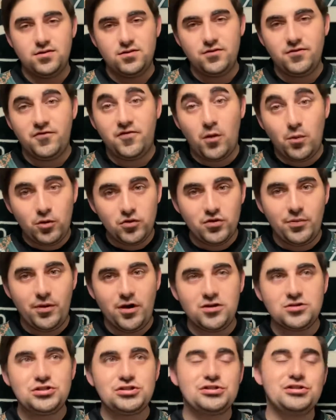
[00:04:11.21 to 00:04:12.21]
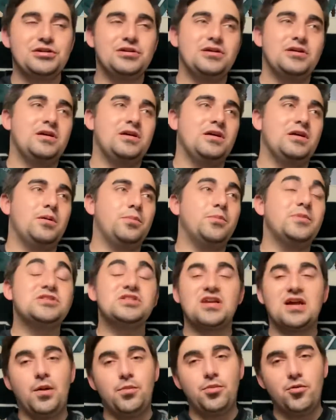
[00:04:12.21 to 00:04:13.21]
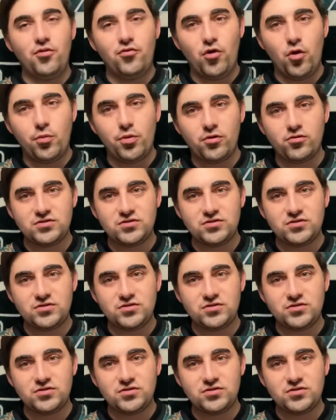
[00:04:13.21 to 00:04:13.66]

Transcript: fumbled a bunch, missed a couple of open